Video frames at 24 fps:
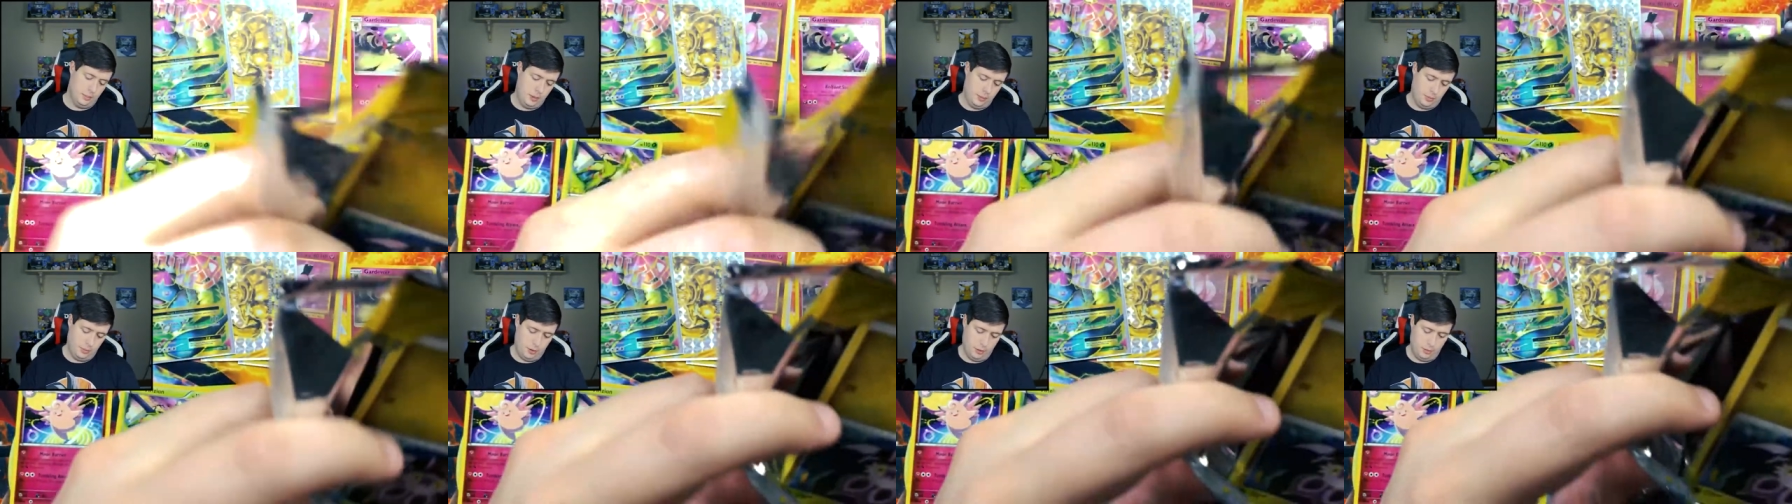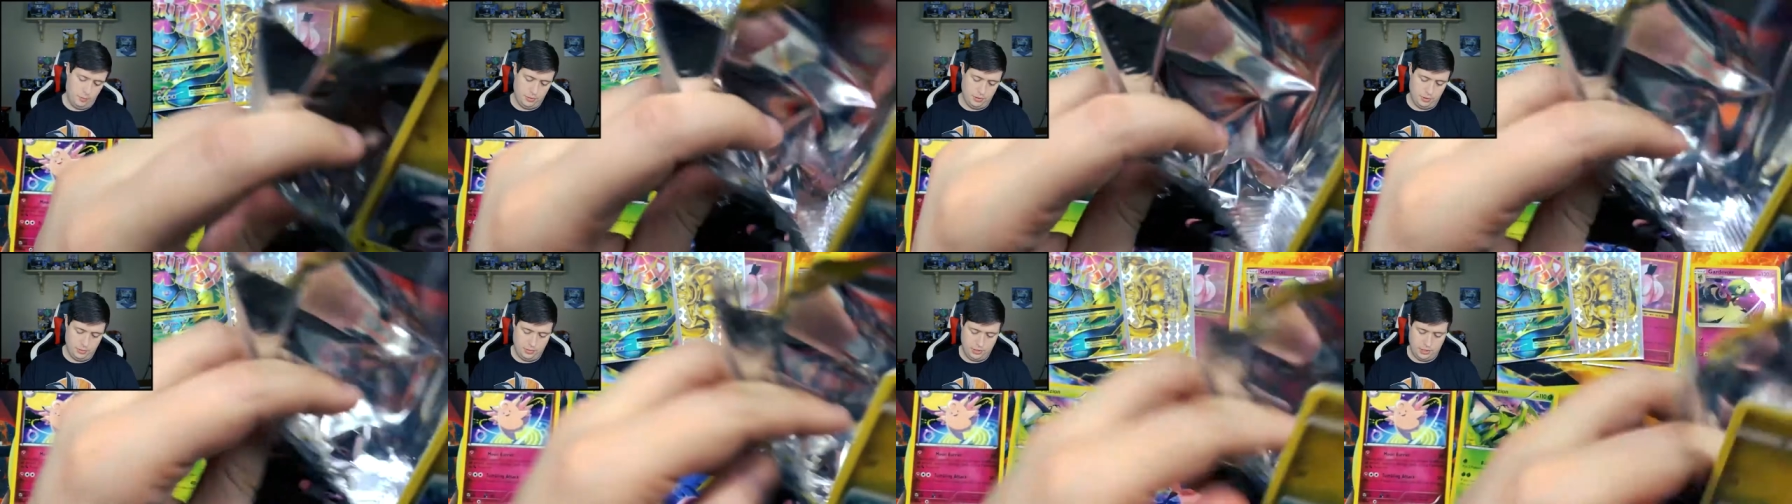people
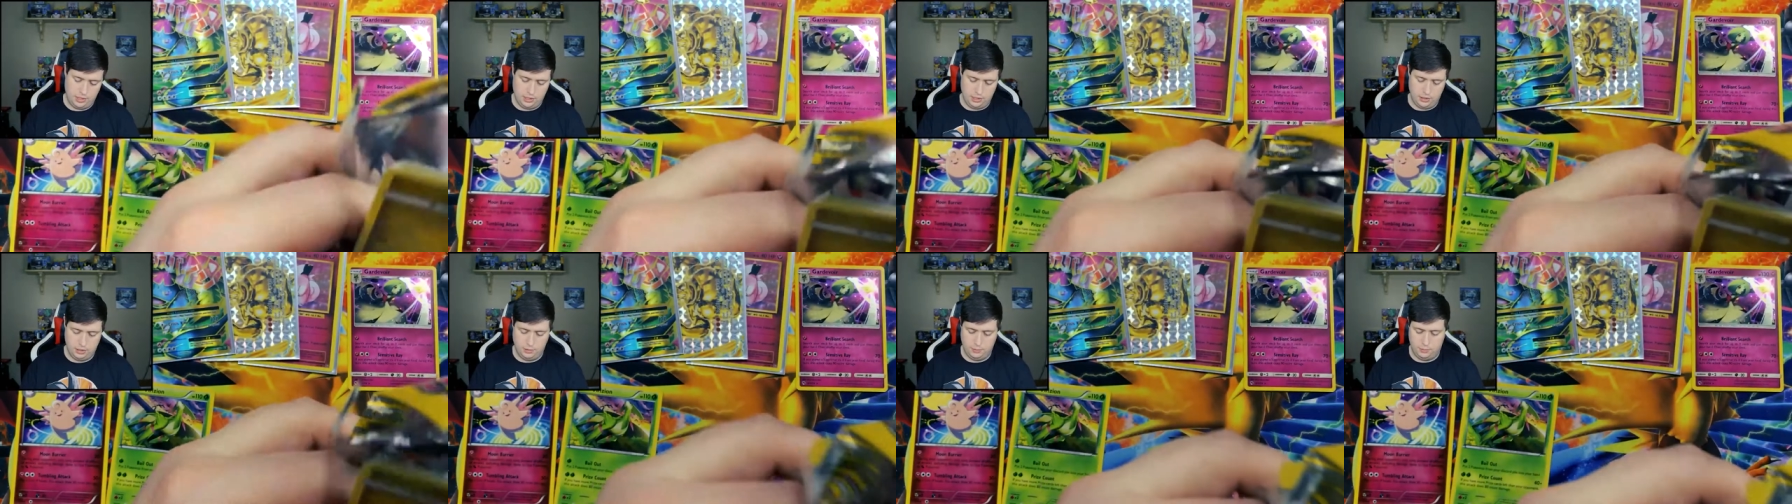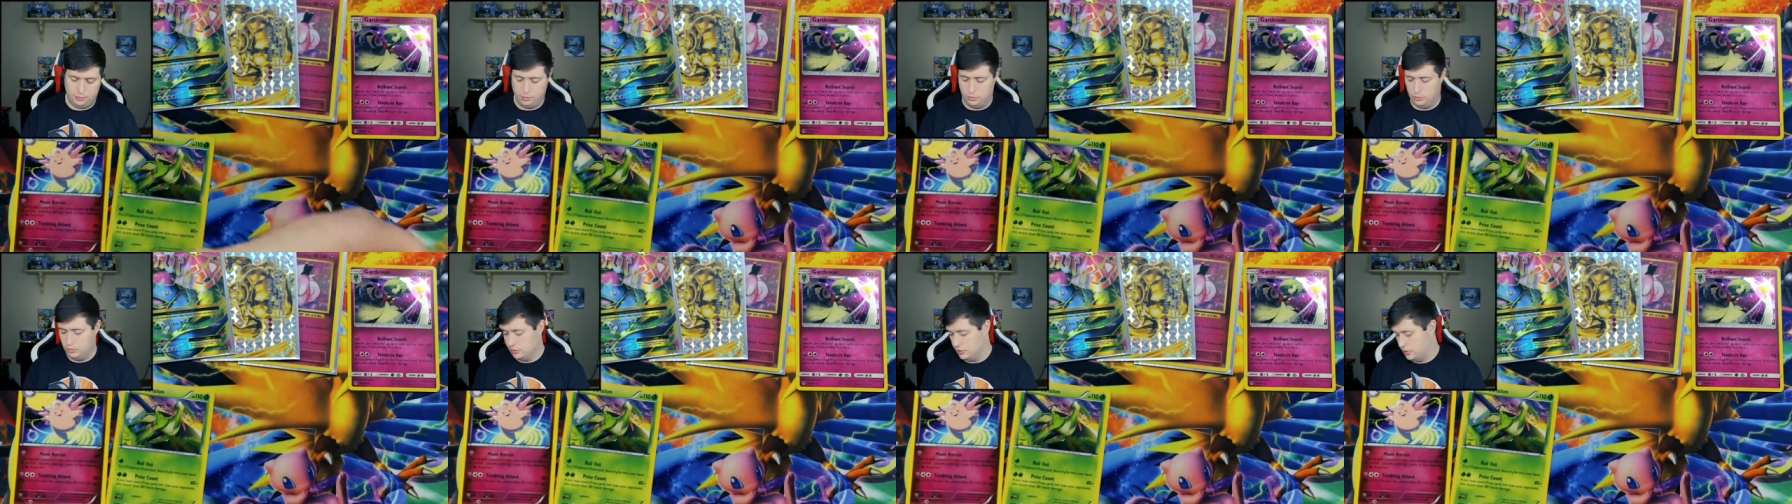open them and get good
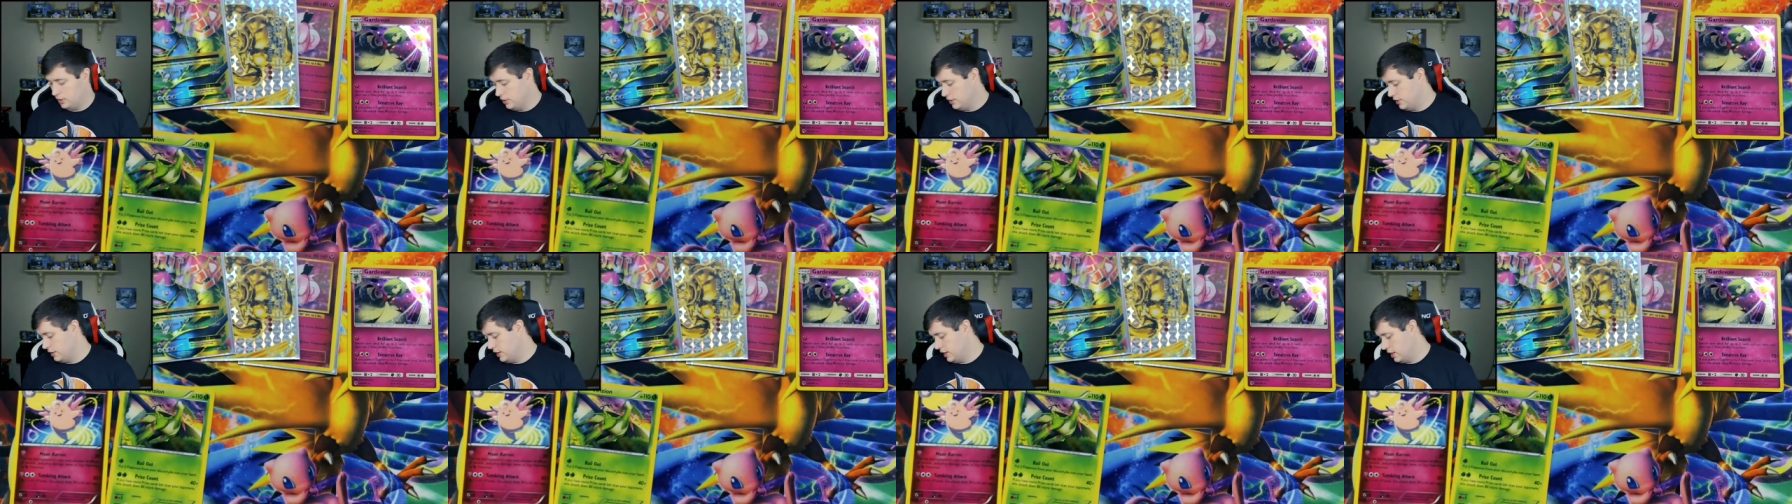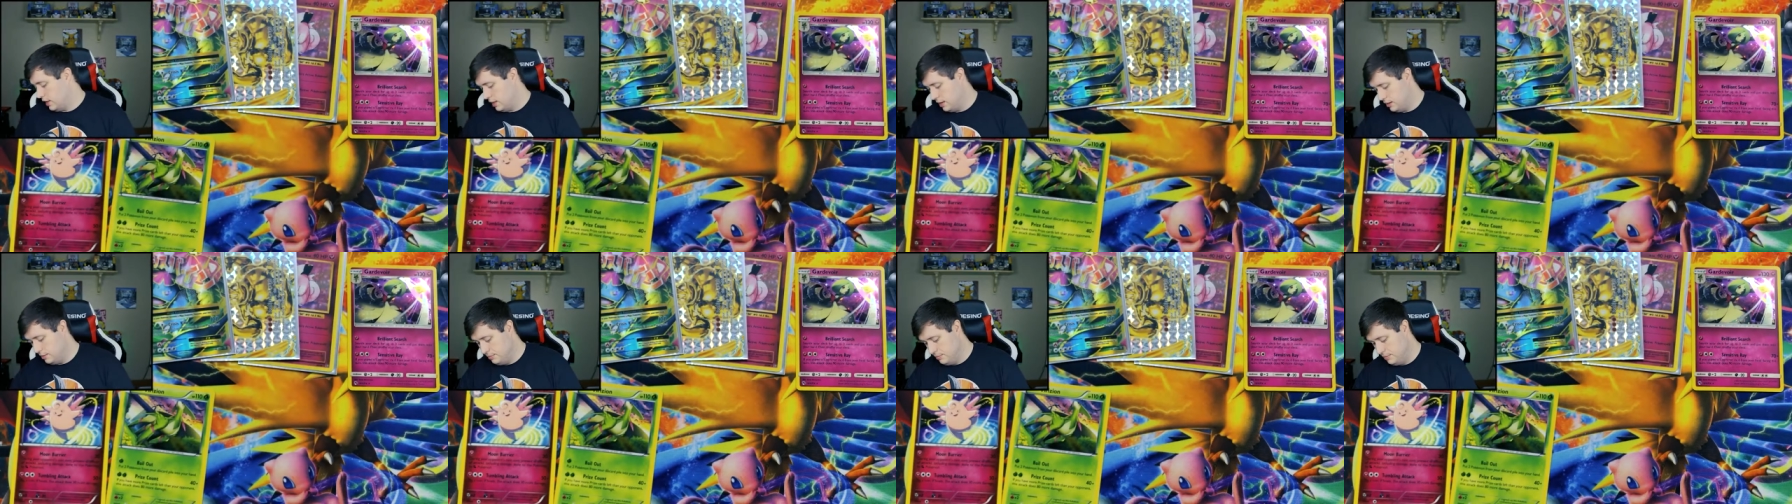pulls all the
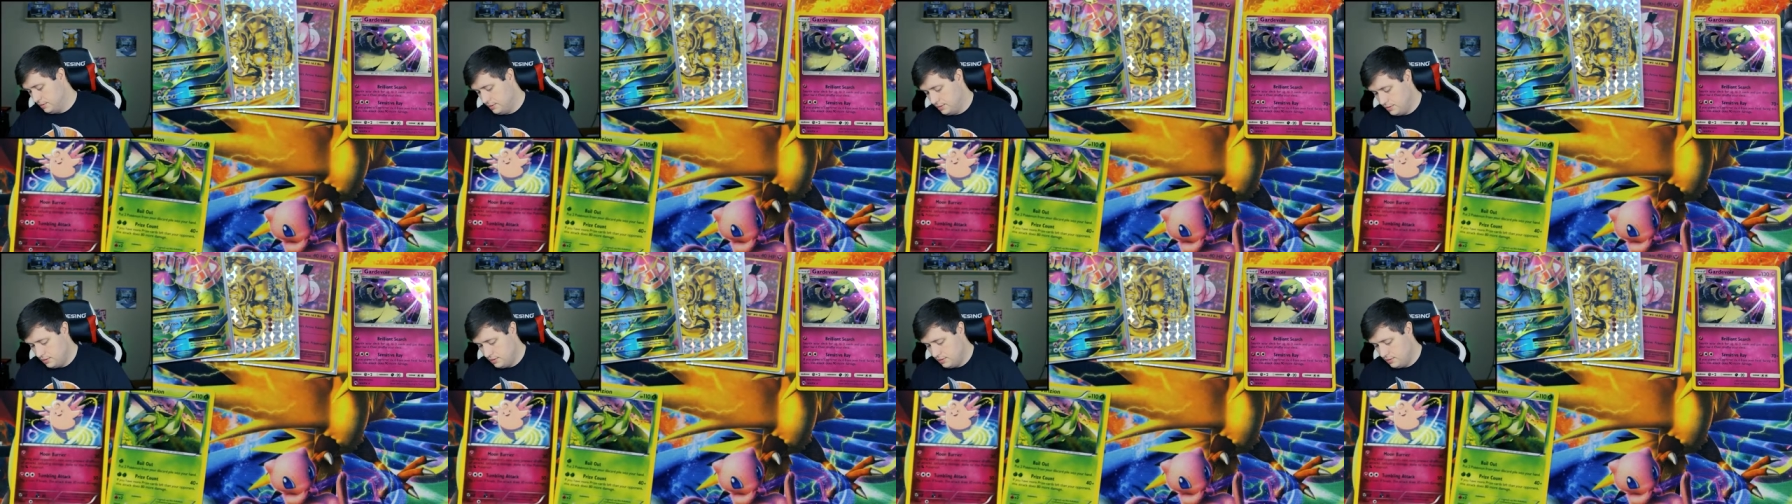time.